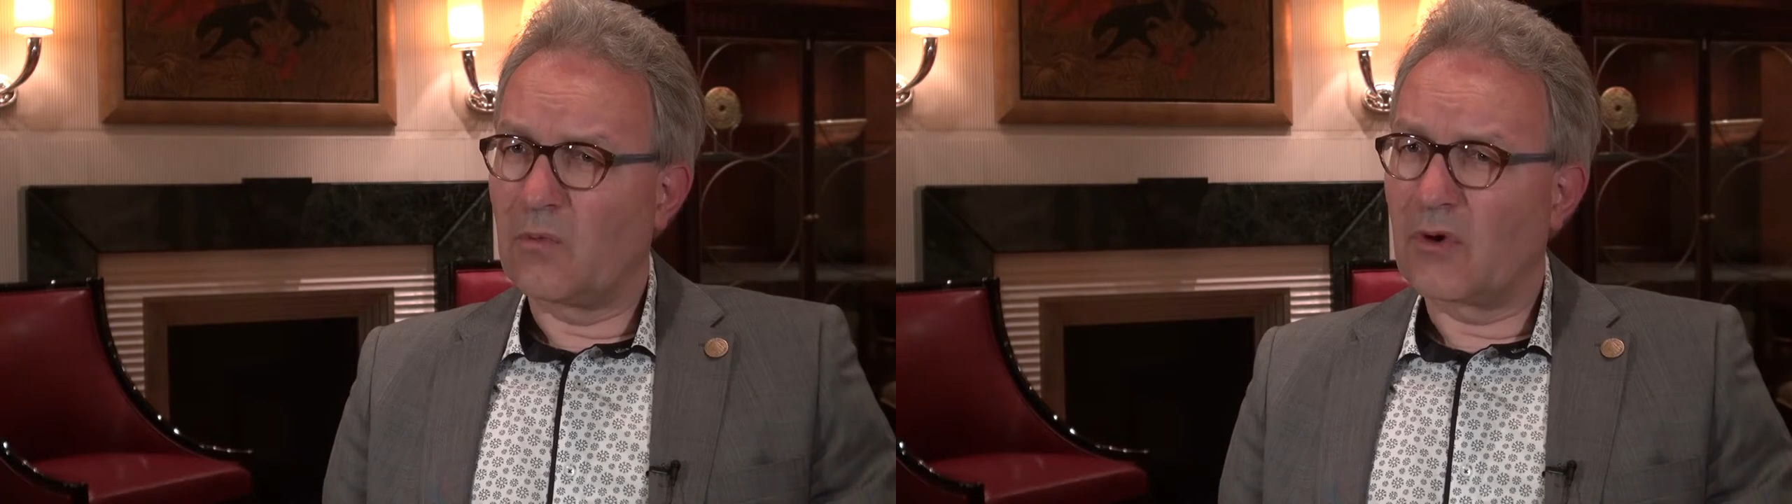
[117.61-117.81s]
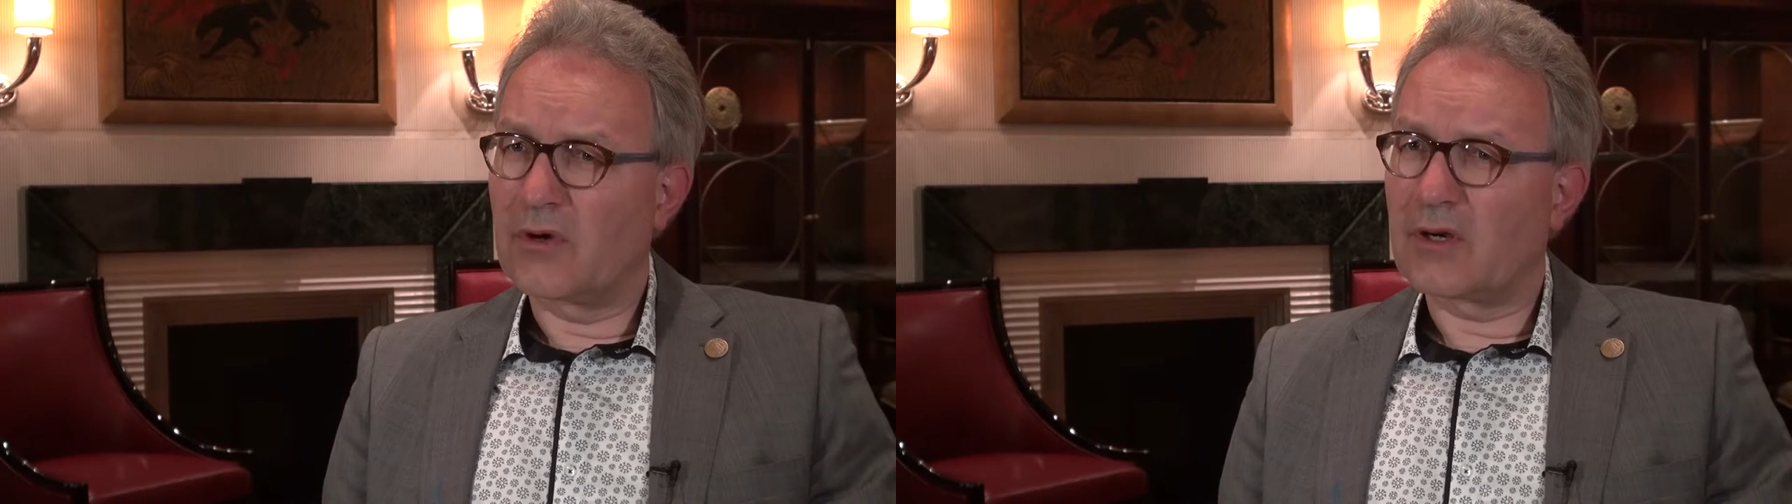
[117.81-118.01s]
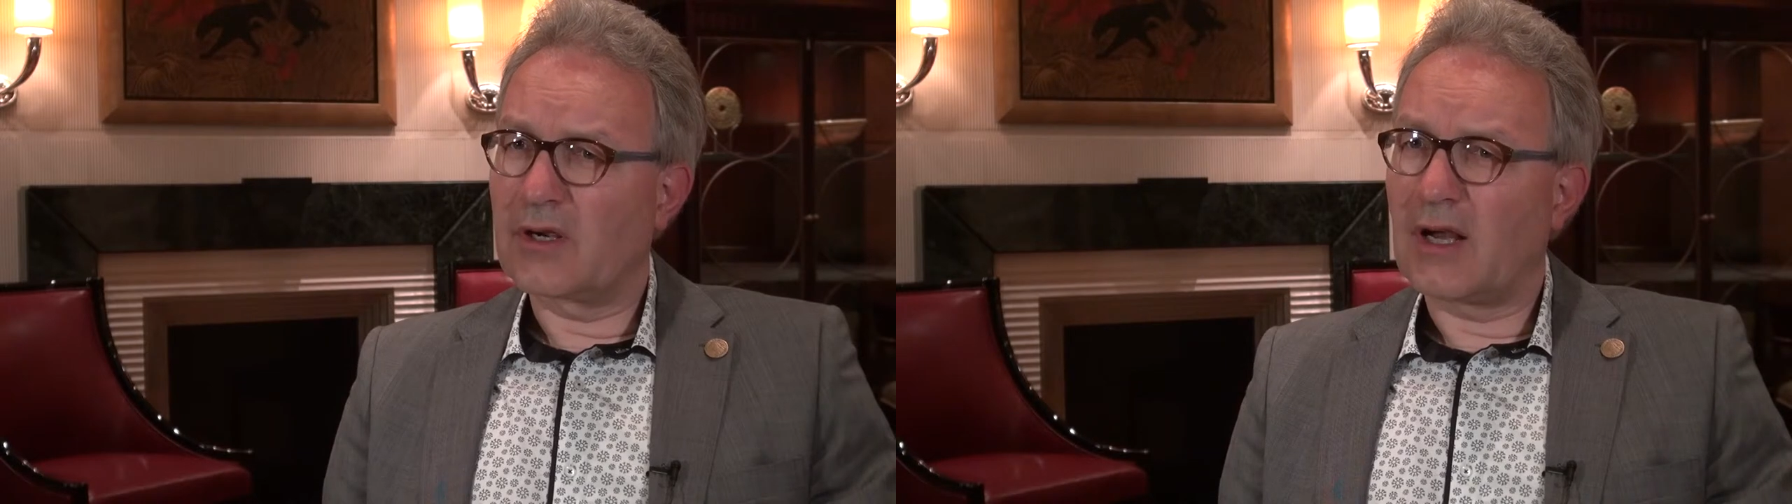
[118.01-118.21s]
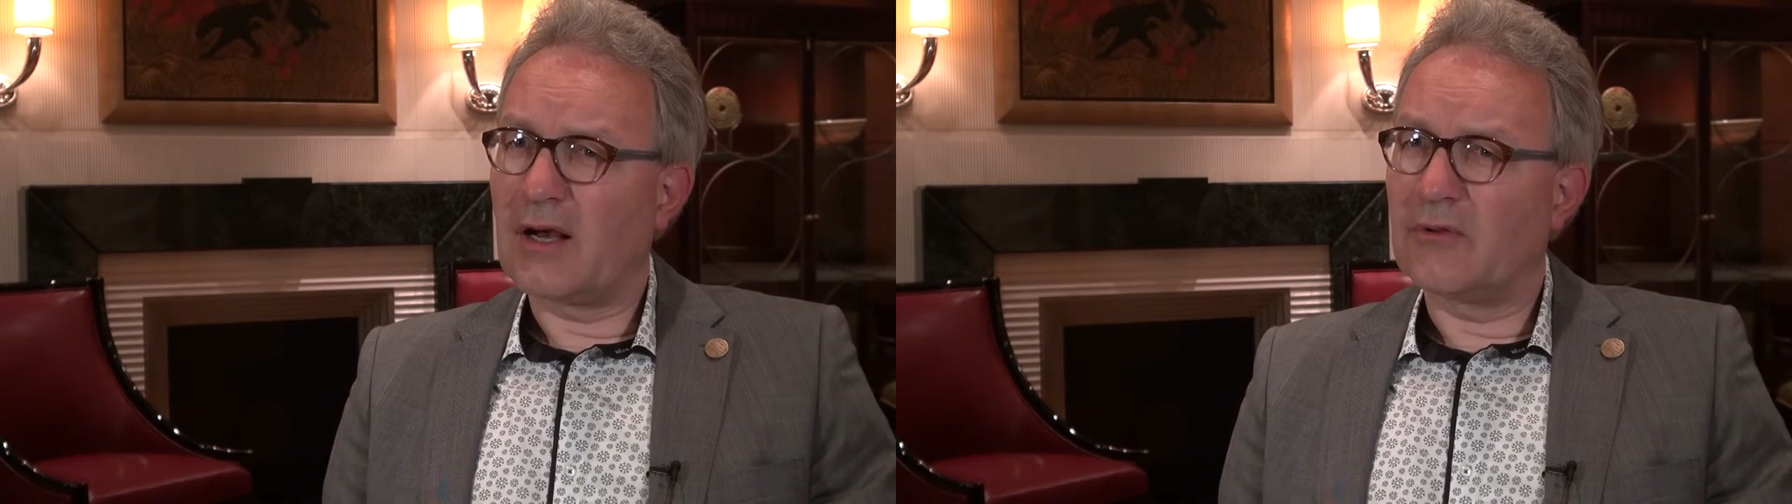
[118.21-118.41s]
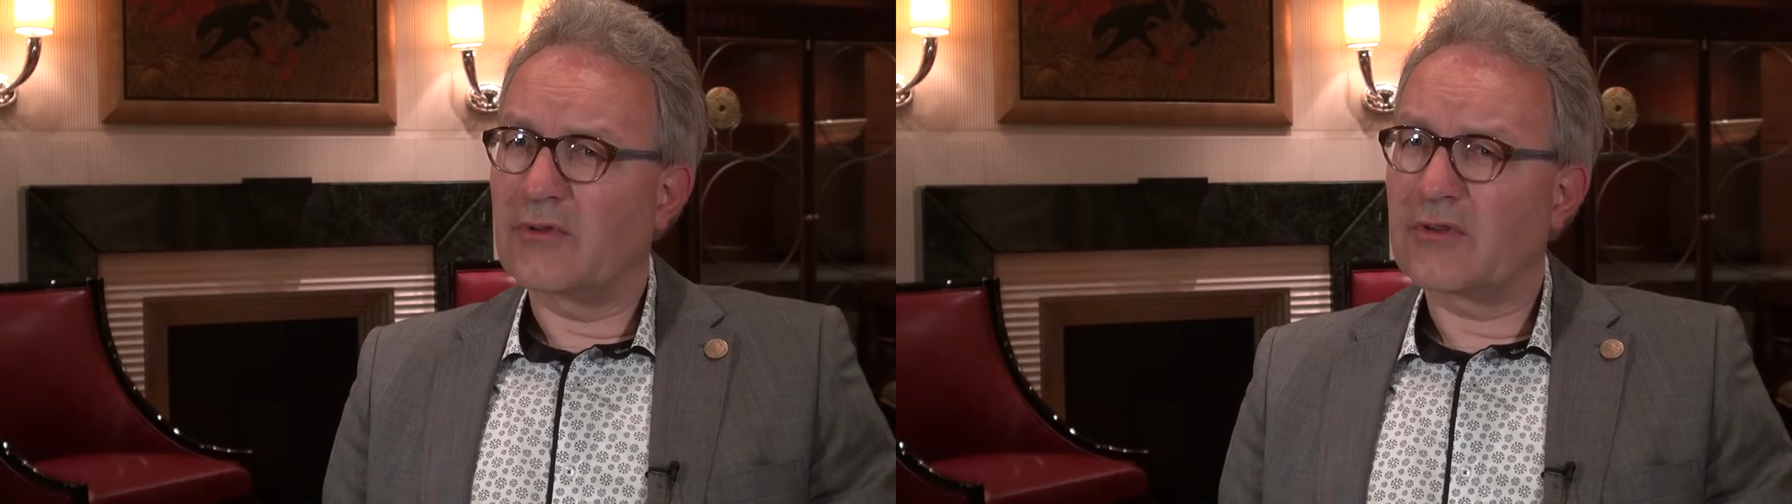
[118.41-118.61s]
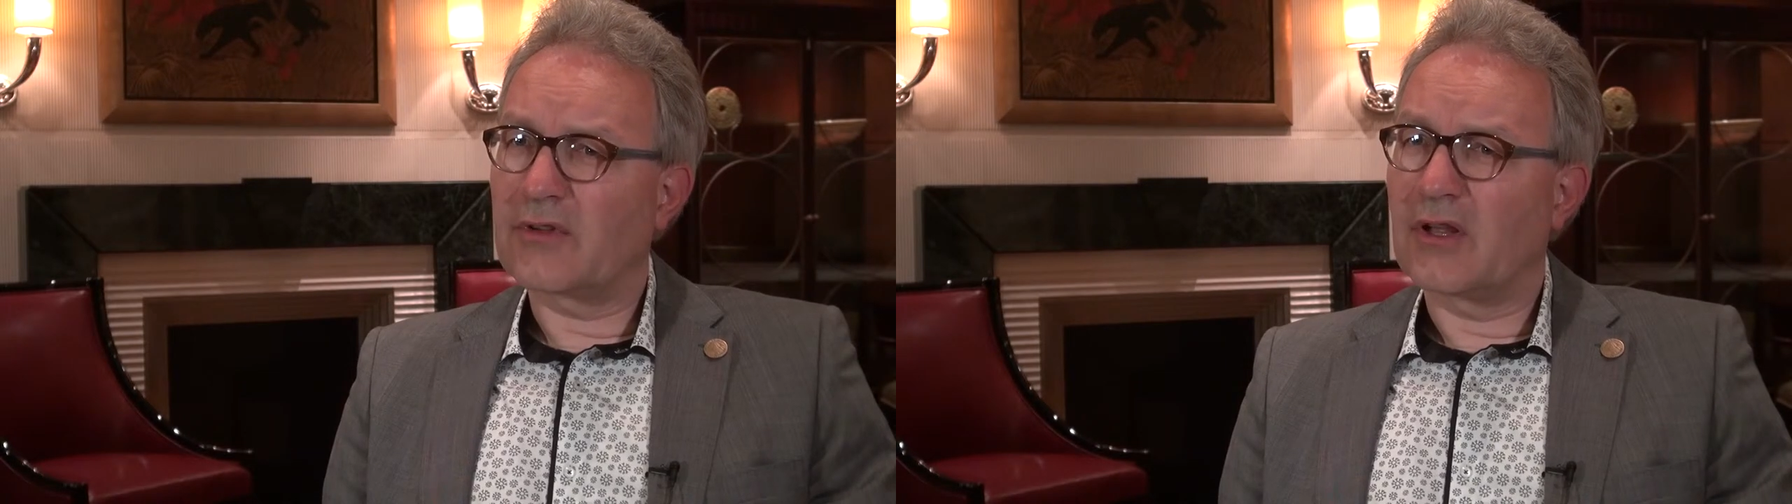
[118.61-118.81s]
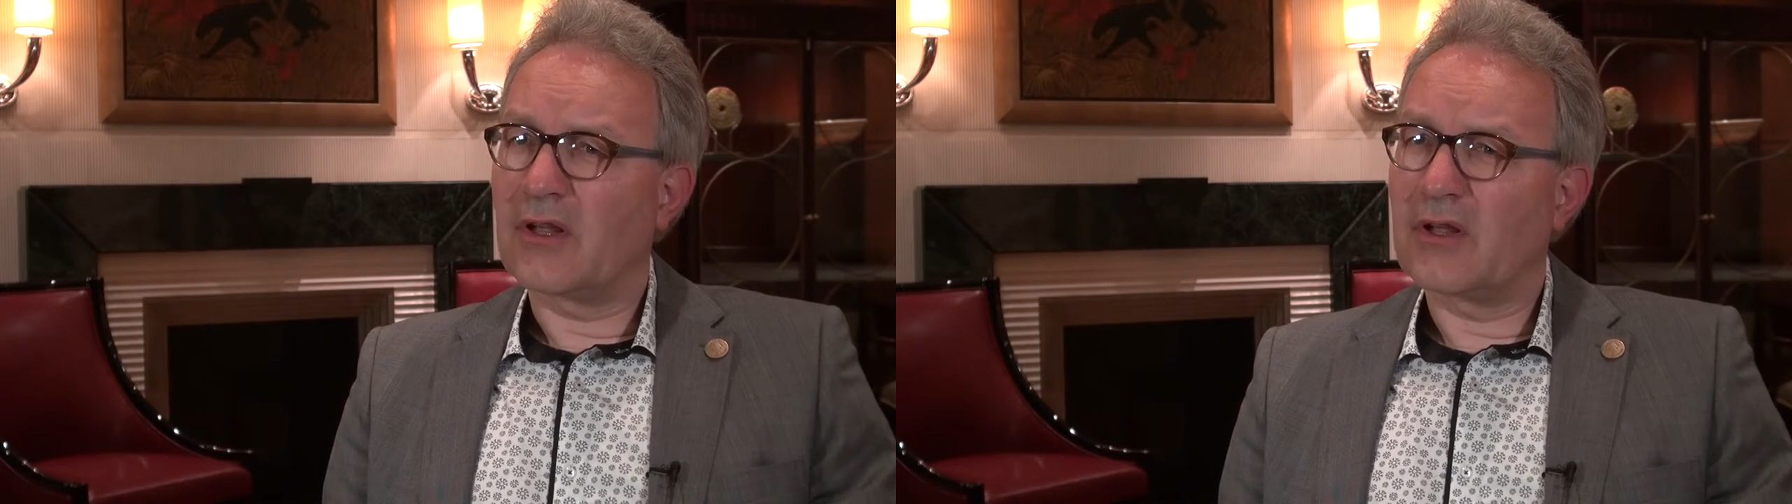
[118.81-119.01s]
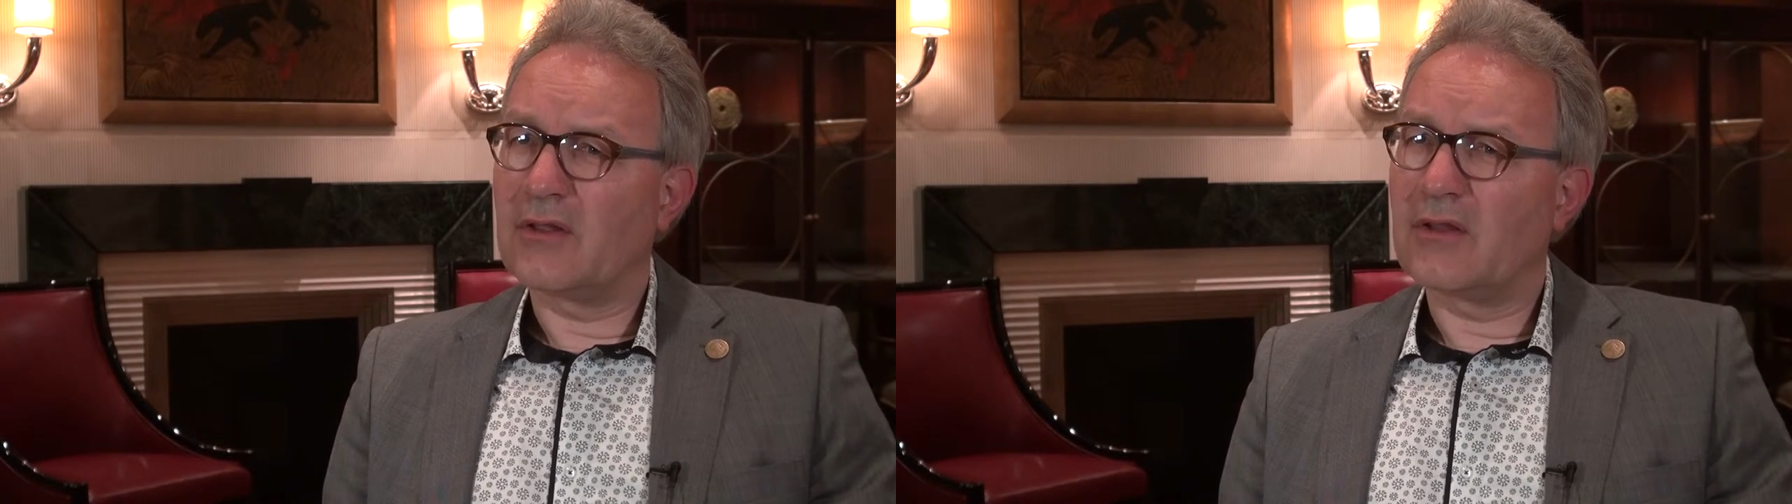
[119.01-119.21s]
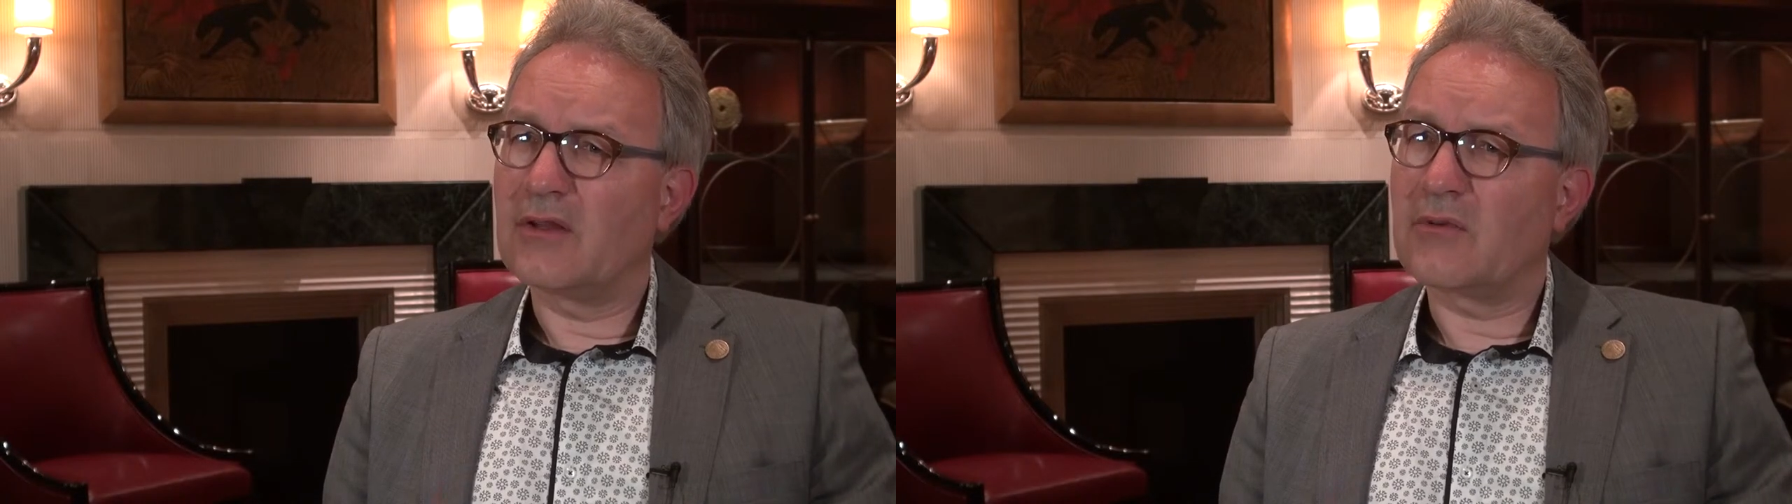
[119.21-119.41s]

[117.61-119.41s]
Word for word: work out the